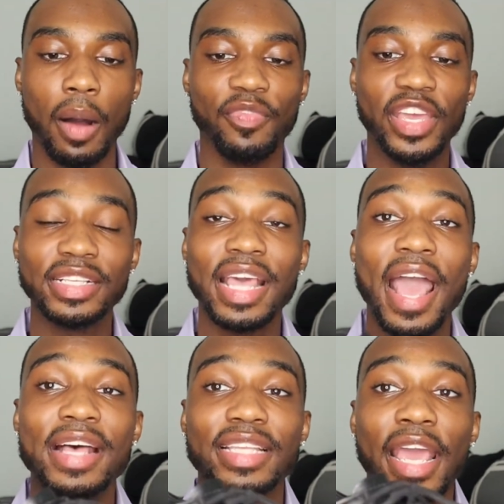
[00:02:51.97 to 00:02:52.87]
This
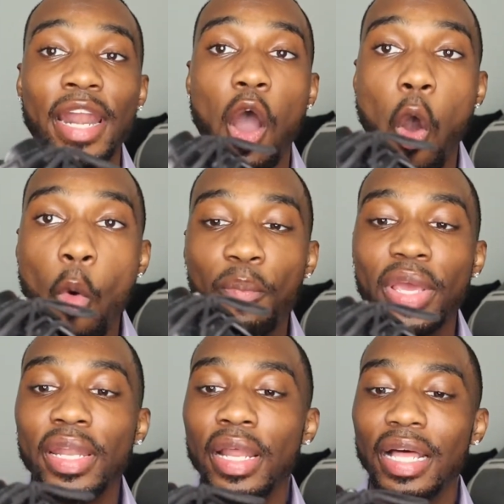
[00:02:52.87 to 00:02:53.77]
has an
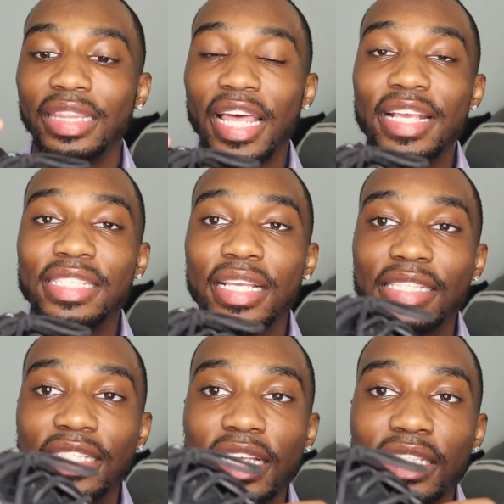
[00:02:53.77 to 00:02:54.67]
open lace
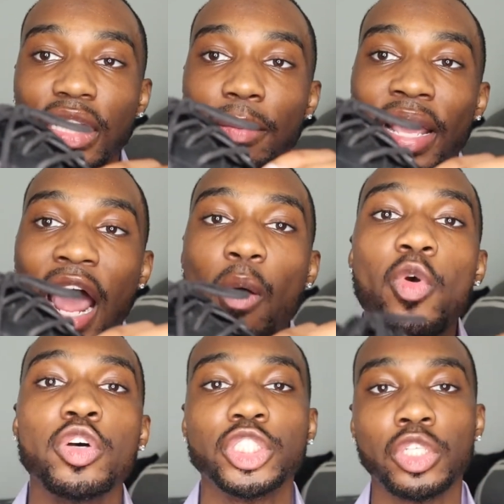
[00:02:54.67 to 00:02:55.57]
system, and I
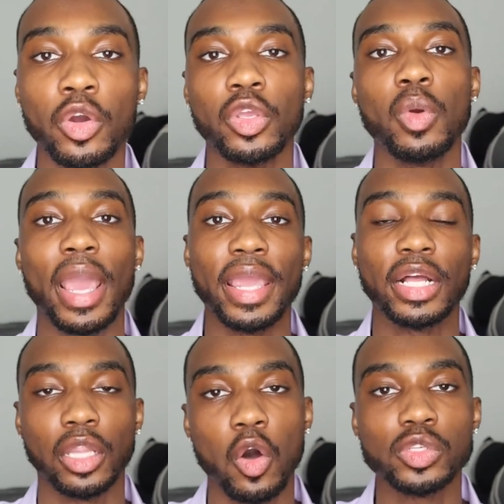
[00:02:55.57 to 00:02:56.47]
will show you a
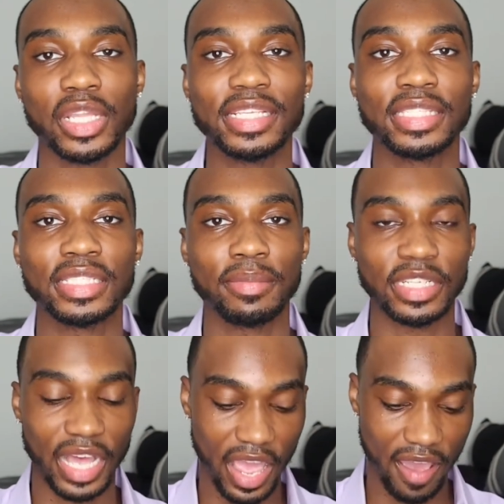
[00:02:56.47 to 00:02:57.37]
closed lace system
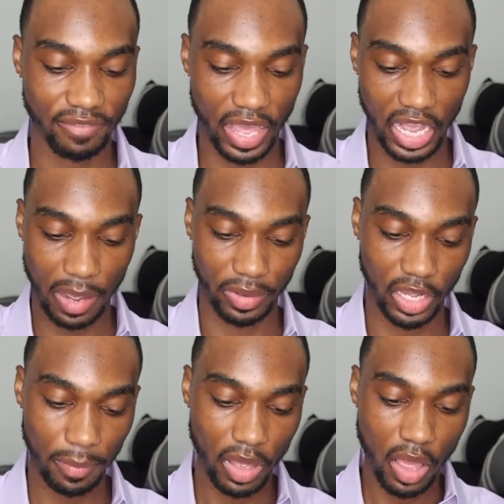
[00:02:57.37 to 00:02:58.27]
because I have that coming
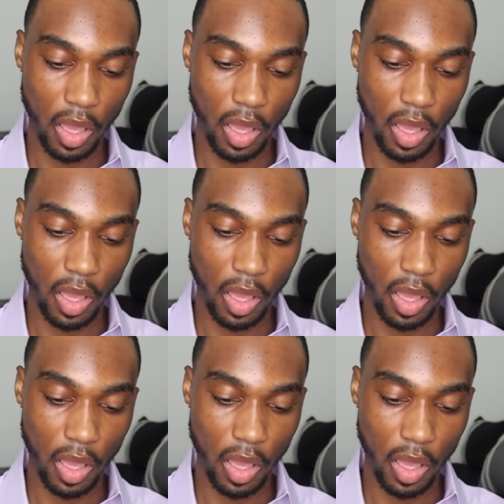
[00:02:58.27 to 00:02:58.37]
up.